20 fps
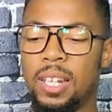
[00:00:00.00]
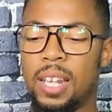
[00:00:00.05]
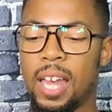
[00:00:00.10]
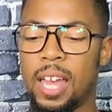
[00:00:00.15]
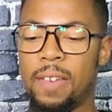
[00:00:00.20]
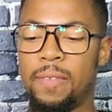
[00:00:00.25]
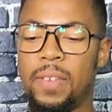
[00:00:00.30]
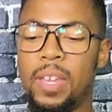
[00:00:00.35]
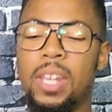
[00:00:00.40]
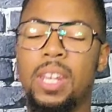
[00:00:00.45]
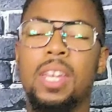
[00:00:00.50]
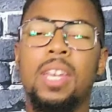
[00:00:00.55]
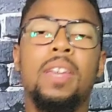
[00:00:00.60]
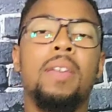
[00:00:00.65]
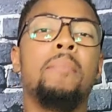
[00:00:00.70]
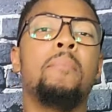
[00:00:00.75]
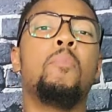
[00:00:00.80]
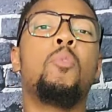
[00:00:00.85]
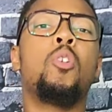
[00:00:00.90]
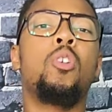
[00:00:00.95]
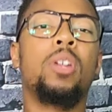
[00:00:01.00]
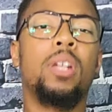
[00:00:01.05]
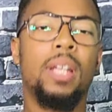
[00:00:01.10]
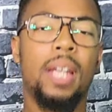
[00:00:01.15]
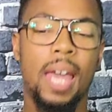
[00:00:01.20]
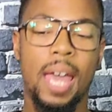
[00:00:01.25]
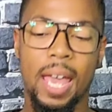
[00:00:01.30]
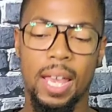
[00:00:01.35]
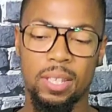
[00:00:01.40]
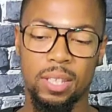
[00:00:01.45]
life and an
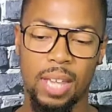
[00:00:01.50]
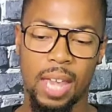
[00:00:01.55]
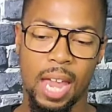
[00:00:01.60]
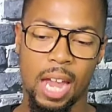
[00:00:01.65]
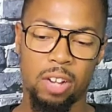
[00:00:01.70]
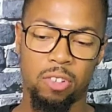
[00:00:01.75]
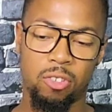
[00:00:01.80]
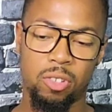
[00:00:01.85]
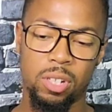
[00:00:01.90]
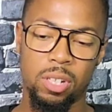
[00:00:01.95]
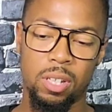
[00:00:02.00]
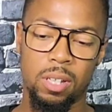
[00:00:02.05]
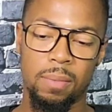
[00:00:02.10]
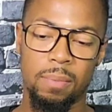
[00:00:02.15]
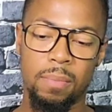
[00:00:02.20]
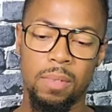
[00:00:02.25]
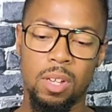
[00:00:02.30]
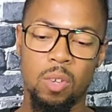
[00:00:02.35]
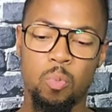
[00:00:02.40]
immortalized acronym,